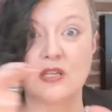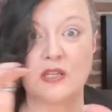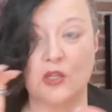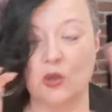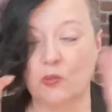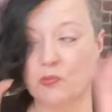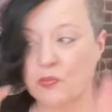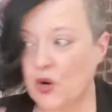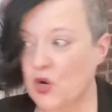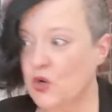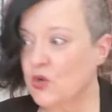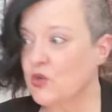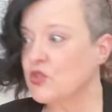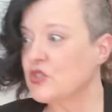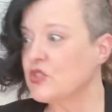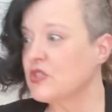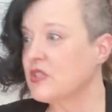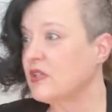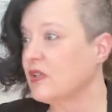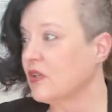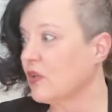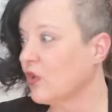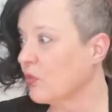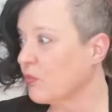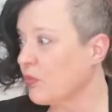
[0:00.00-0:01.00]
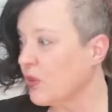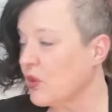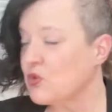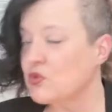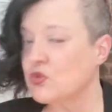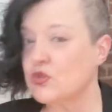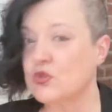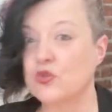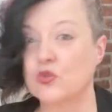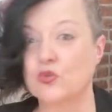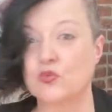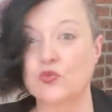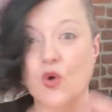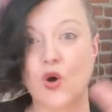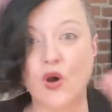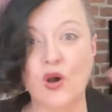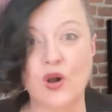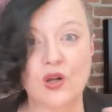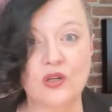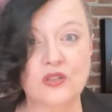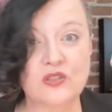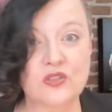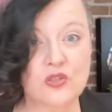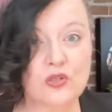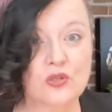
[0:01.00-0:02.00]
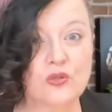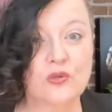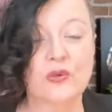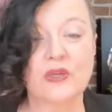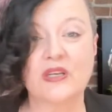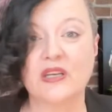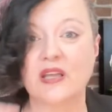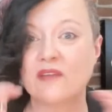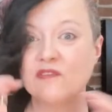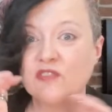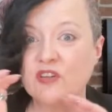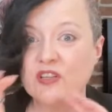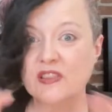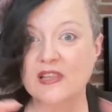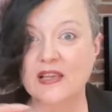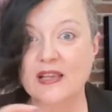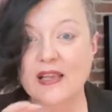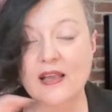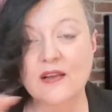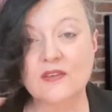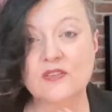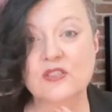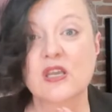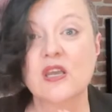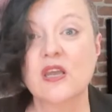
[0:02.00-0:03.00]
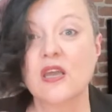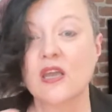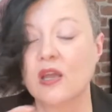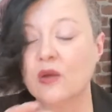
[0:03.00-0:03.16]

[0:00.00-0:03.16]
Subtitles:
and the person who wronged you and everything else,